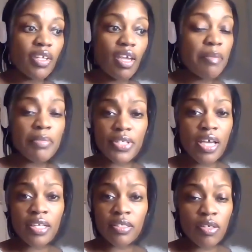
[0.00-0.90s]

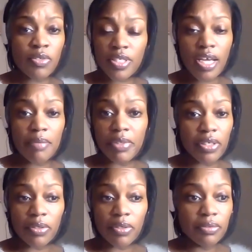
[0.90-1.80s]
Amazon a long time
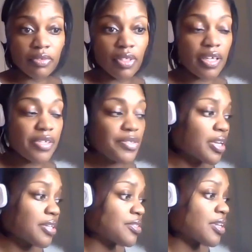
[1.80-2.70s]
ago. Like I
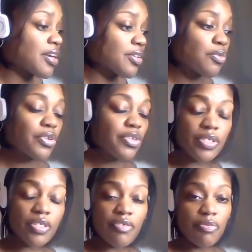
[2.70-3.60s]
said, I started ordering
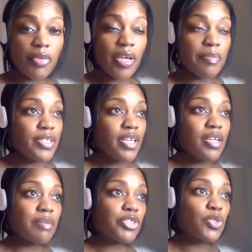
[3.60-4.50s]
stuff from Amazon.
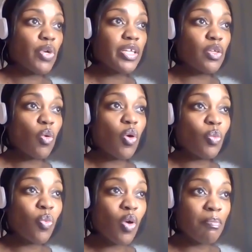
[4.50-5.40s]
I'm just waiting
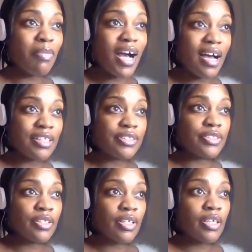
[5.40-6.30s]
on one
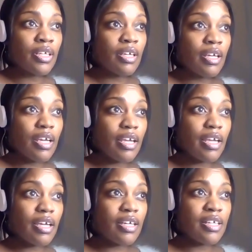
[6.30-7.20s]
box
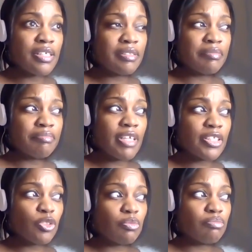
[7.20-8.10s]

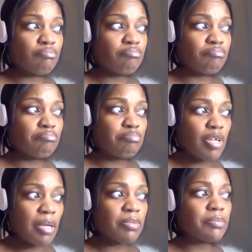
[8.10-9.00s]
that's
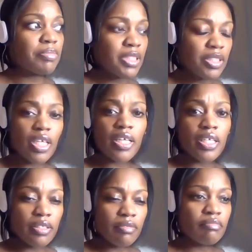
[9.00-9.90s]
probably
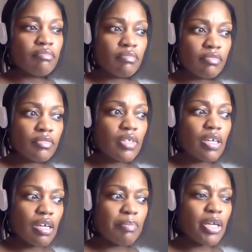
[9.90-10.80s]
taking
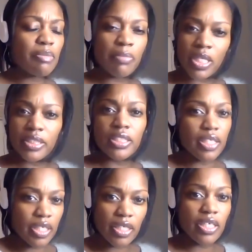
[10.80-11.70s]
about a month to
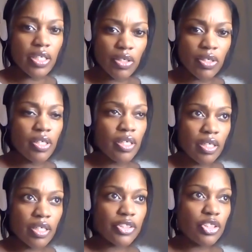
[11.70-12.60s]
get here.
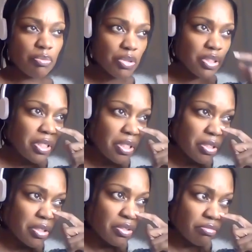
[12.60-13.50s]
Should be
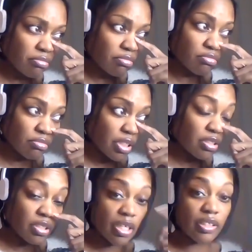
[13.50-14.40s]
here
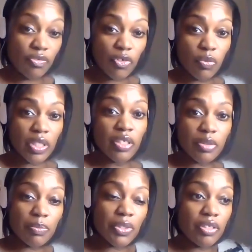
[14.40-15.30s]
in the next few
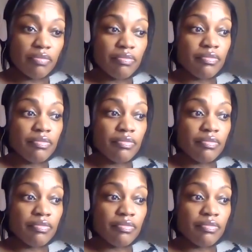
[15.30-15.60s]
weeks, but